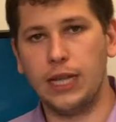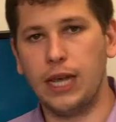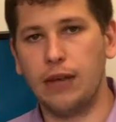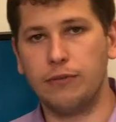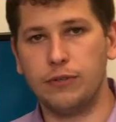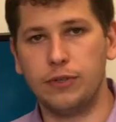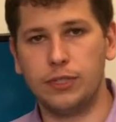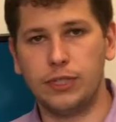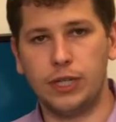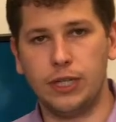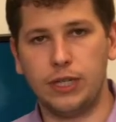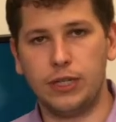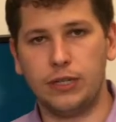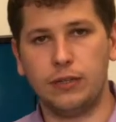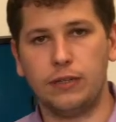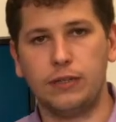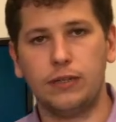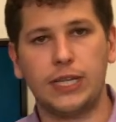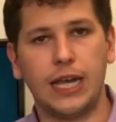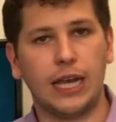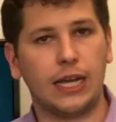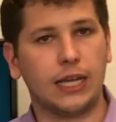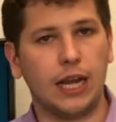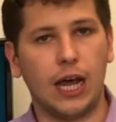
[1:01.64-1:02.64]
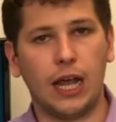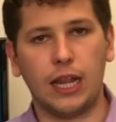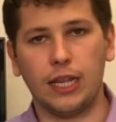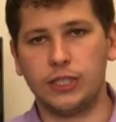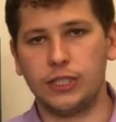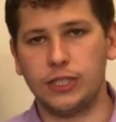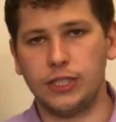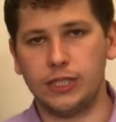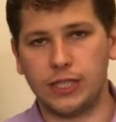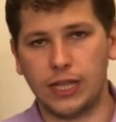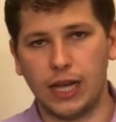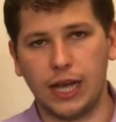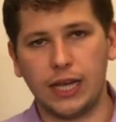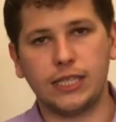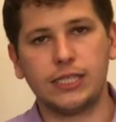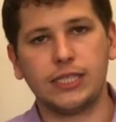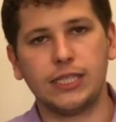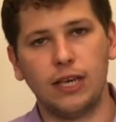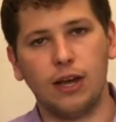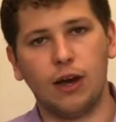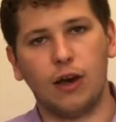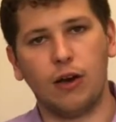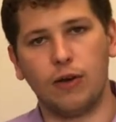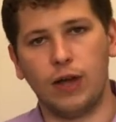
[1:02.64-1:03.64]
leveraging technologies like
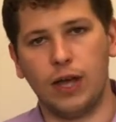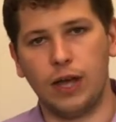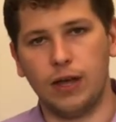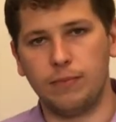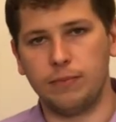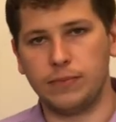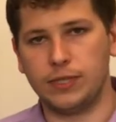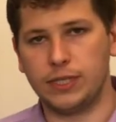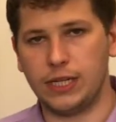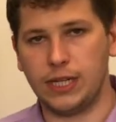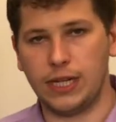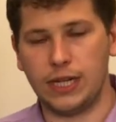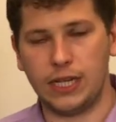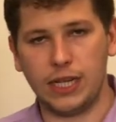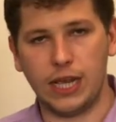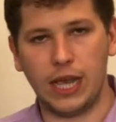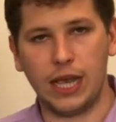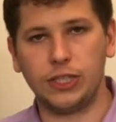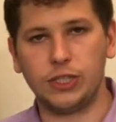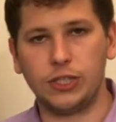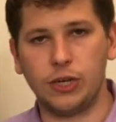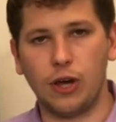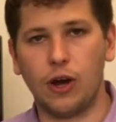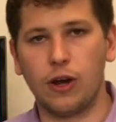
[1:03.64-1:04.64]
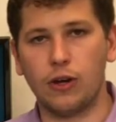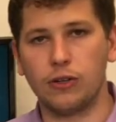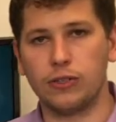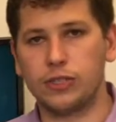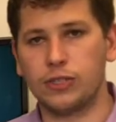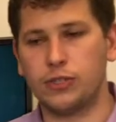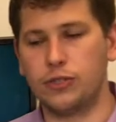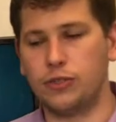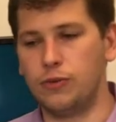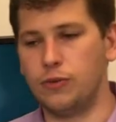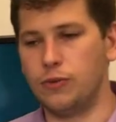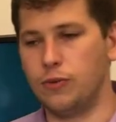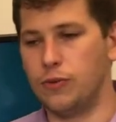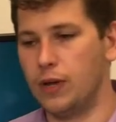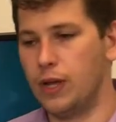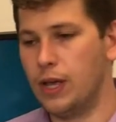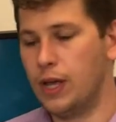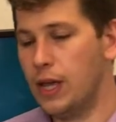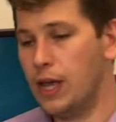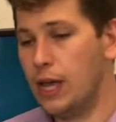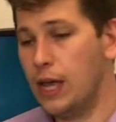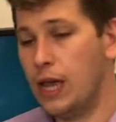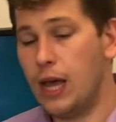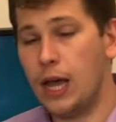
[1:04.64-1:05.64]
CRMs and EHRs to
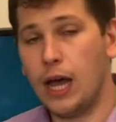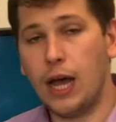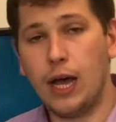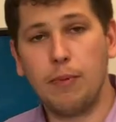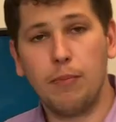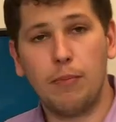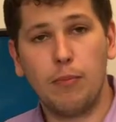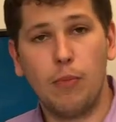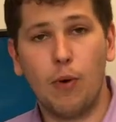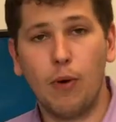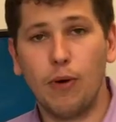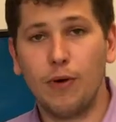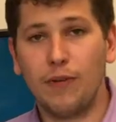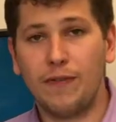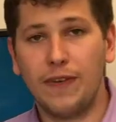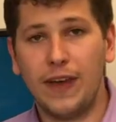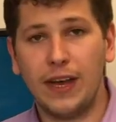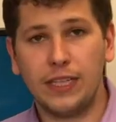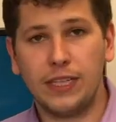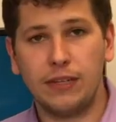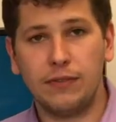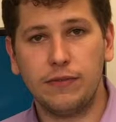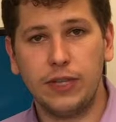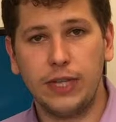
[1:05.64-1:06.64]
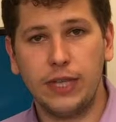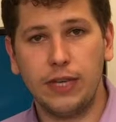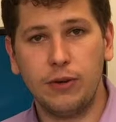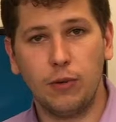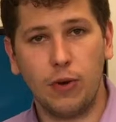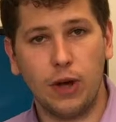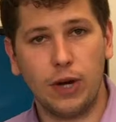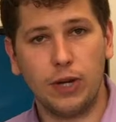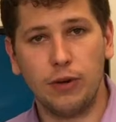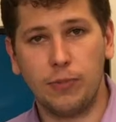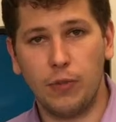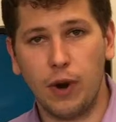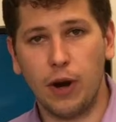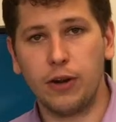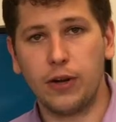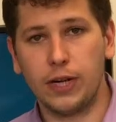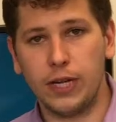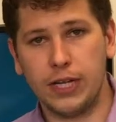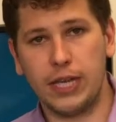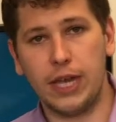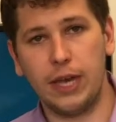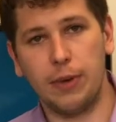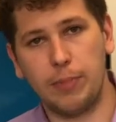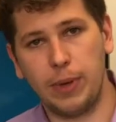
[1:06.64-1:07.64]
more effectively run your
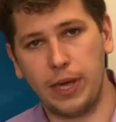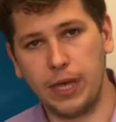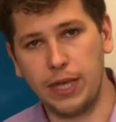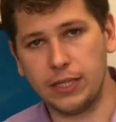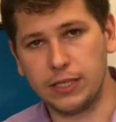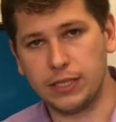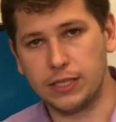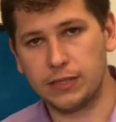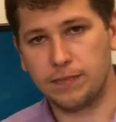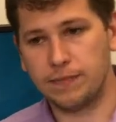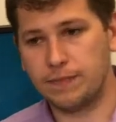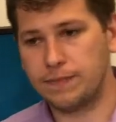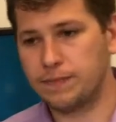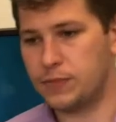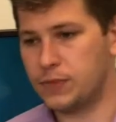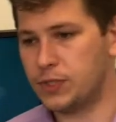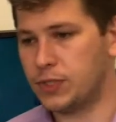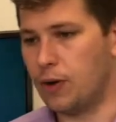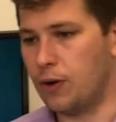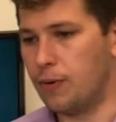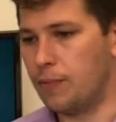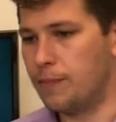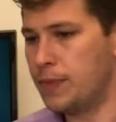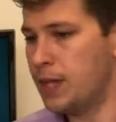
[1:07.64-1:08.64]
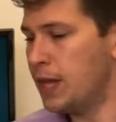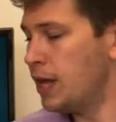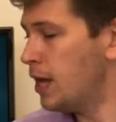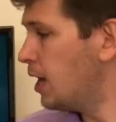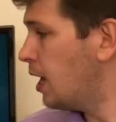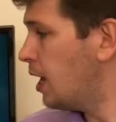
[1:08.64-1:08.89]
marketing campaigns. So